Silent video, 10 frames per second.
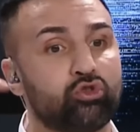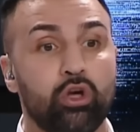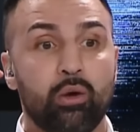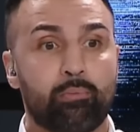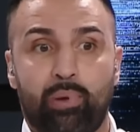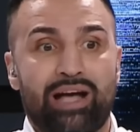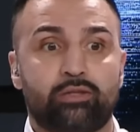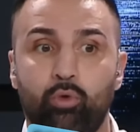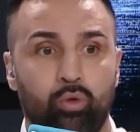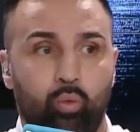were
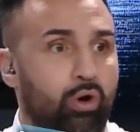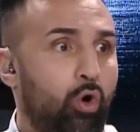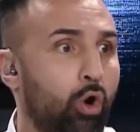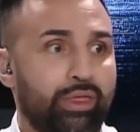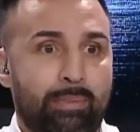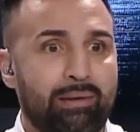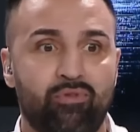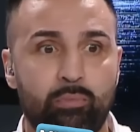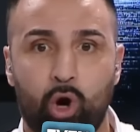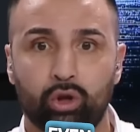possible. They
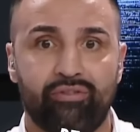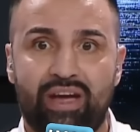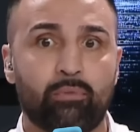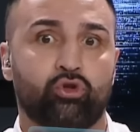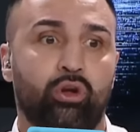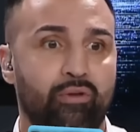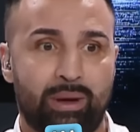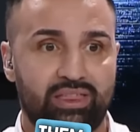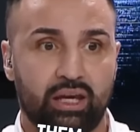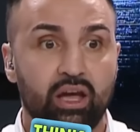might even be Hall of Famers,
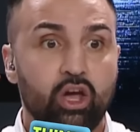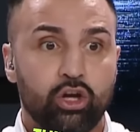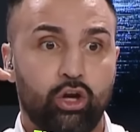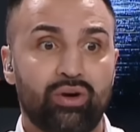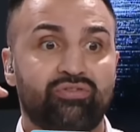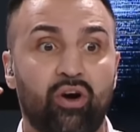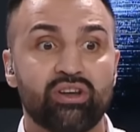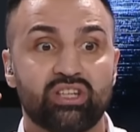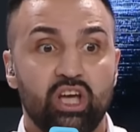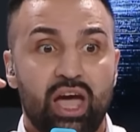all of them. I think. You know, as far